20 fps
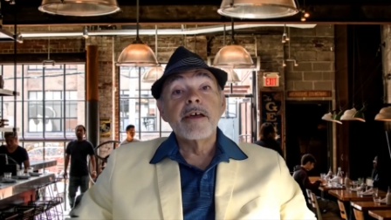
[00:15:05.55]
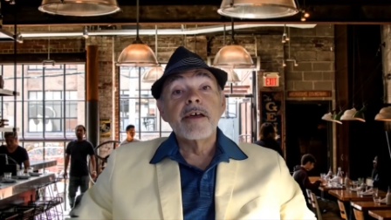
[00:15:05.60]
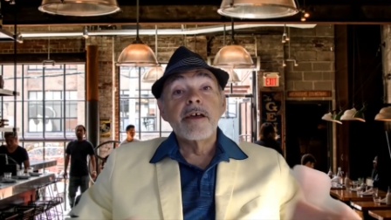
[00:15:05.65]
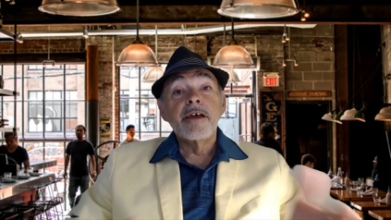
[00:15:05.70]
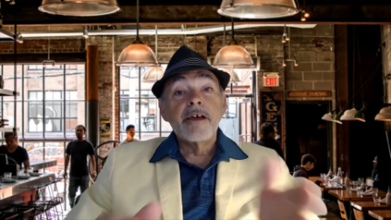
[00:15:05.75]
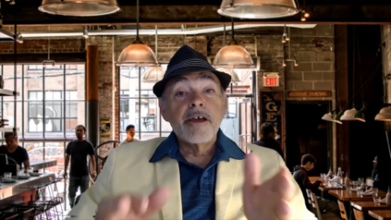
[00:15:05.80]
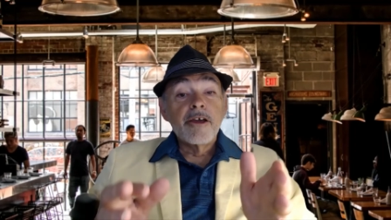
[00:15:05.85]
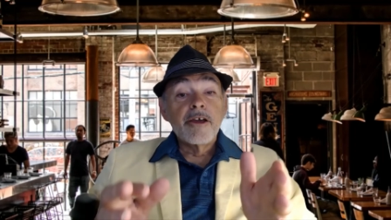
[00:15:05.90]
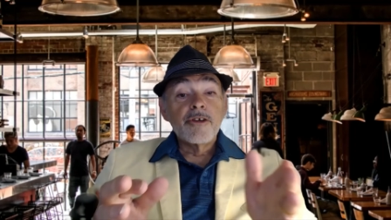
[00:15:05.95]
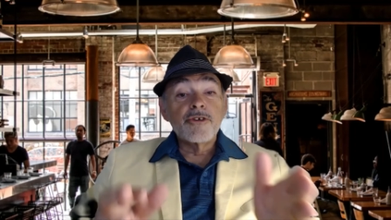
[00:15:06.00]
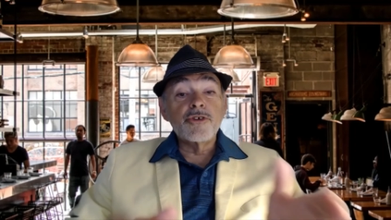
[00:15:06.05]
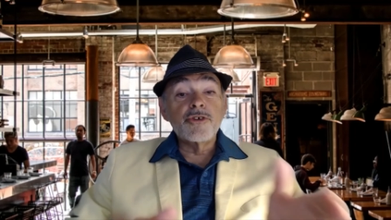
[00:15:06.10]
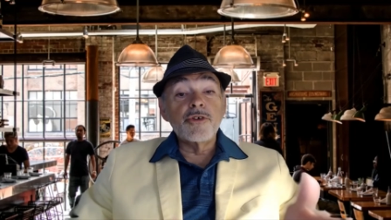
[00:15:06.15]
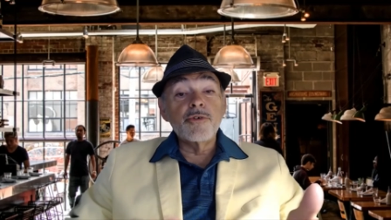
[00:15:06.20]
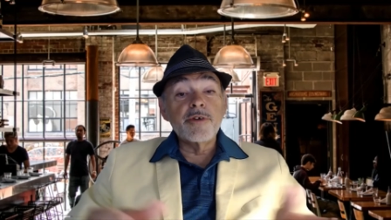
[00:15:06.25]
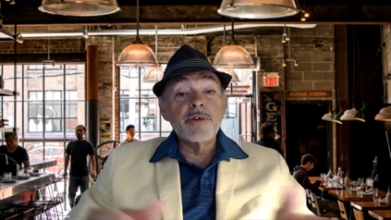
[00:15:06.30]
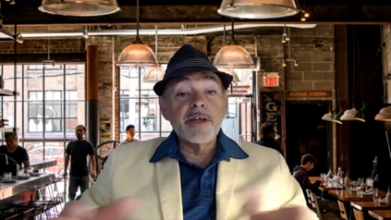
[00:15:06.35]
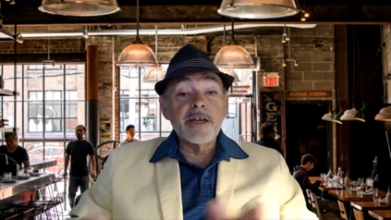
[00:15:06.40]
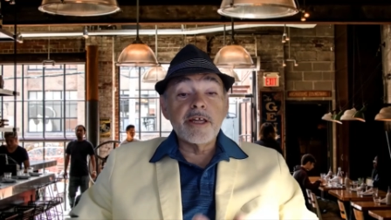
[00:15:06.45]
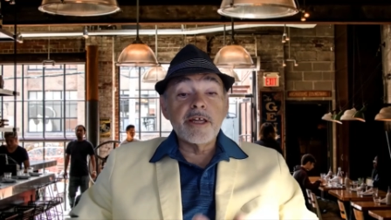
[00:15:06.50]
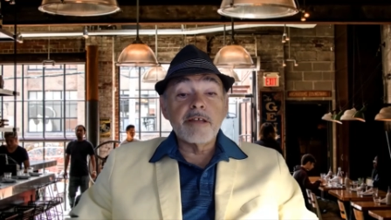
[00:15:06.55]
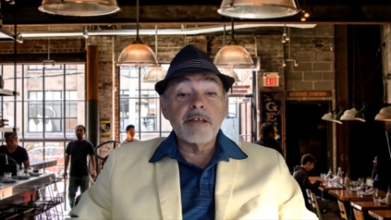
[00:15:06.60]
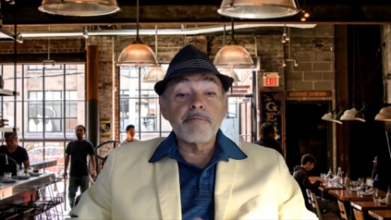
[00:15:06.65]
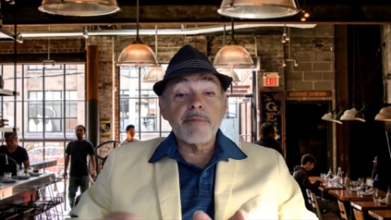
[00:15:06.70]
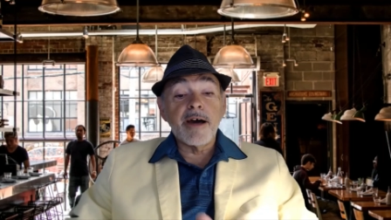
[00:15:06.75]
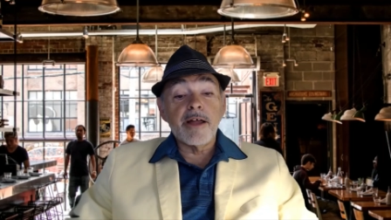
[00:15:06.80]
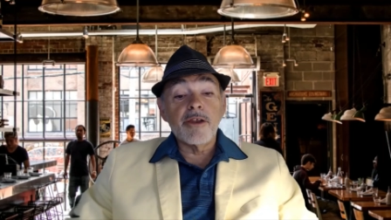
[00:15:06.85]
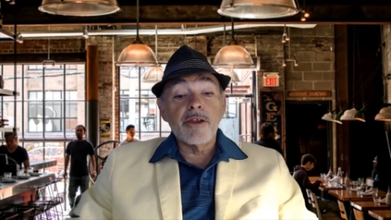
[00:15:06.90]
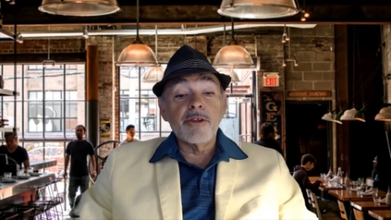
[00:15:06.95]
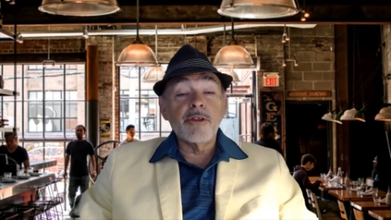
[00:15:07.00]
You get in my
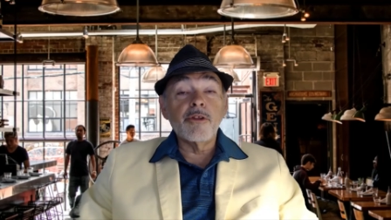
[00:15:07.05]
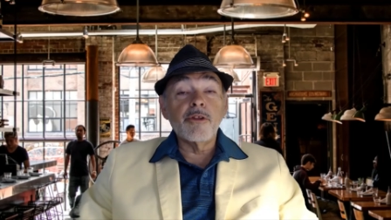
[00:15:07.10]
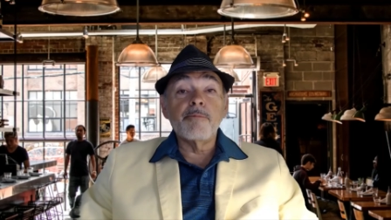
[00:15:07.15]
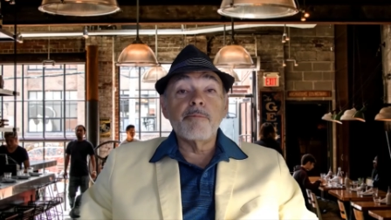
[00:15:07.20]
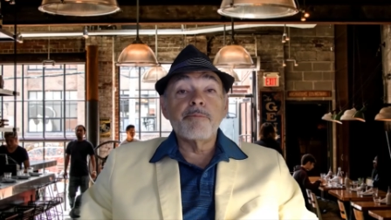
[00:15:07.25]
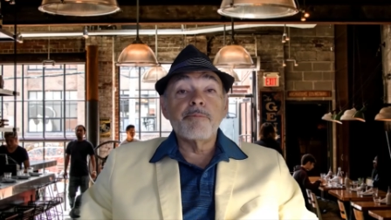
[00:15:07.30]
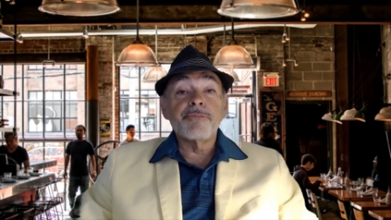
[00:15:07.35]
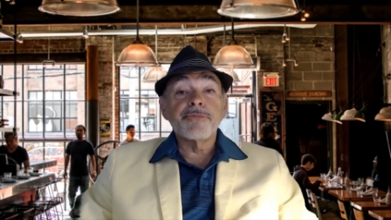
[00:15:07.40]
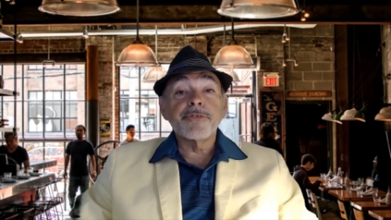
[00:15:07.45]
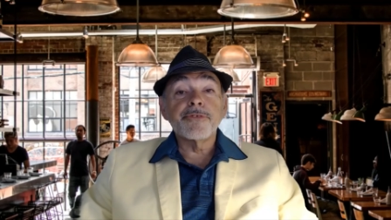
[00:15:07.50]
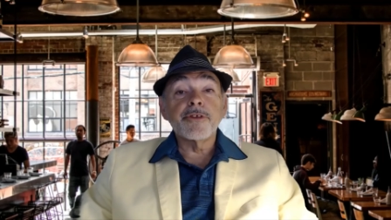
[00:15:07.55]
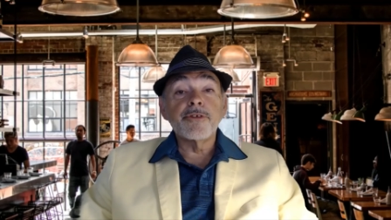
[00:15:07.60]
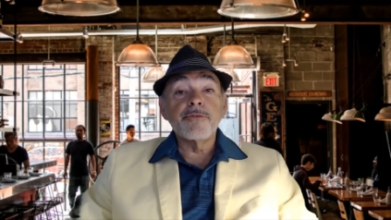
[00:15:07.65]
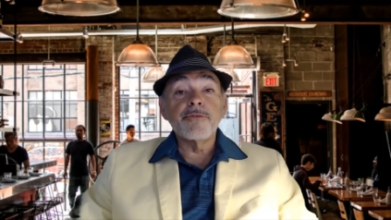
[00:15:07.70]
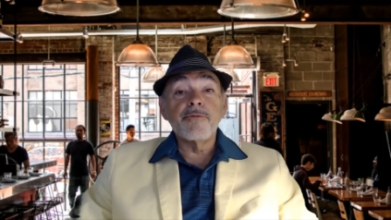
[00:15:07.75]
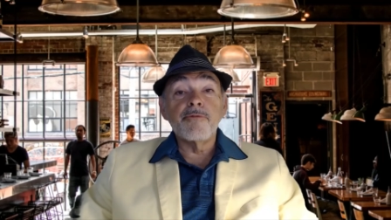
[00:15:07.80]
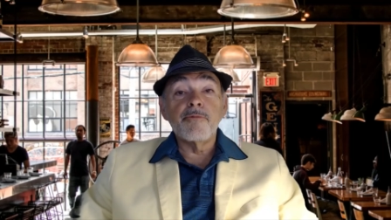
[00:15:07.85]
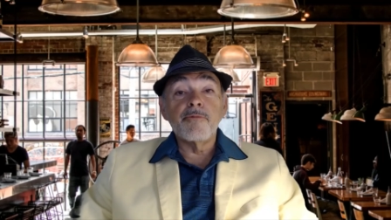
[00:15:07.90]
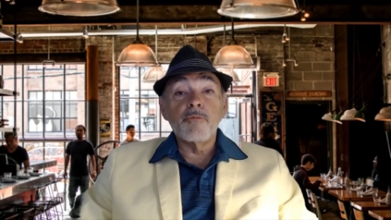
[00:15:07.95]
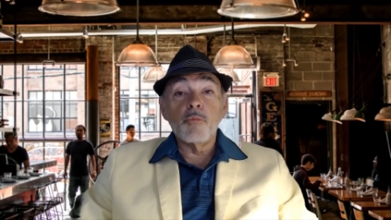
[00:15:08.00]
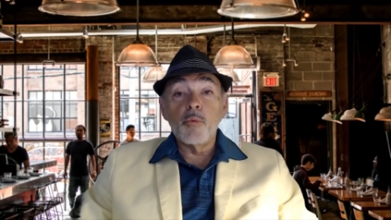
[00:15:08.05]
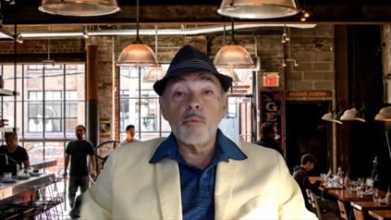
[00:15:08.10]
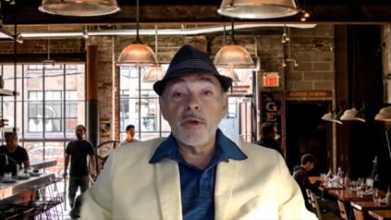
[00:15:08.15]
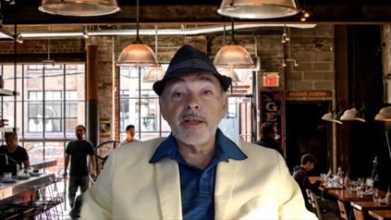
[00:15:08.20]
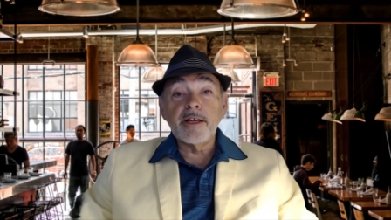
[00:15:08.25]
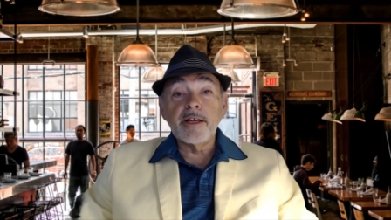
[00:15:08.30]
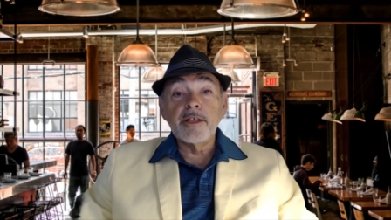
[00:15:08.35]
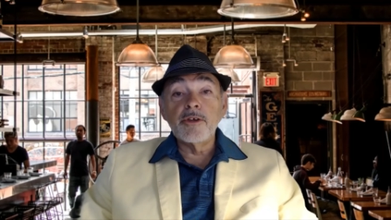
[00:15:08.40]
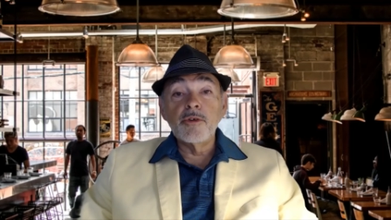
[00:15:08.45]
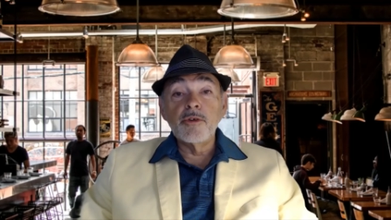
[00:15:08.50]
little weekly
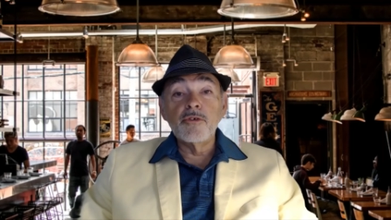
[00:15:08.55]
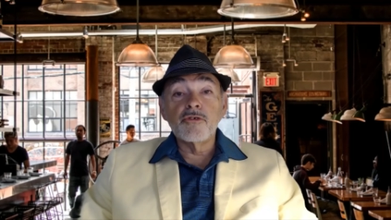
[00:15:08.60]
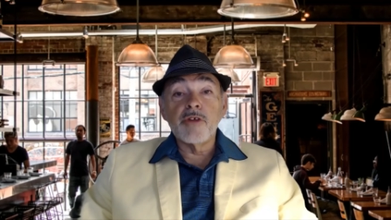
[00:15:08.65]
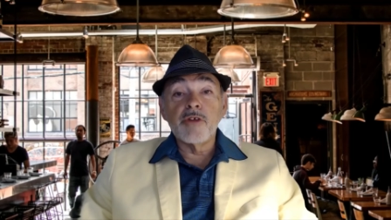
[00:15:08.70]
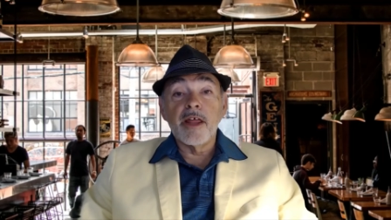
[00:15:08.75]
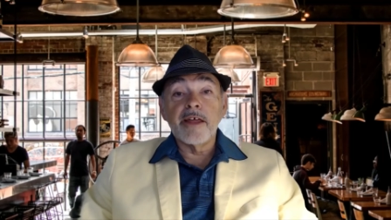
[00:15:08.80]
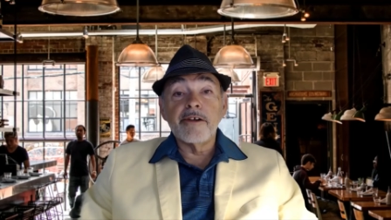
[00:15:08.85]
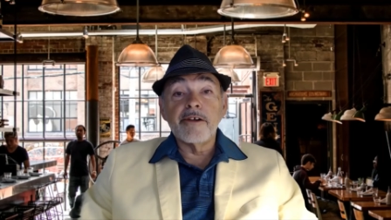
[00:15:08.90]
newsletter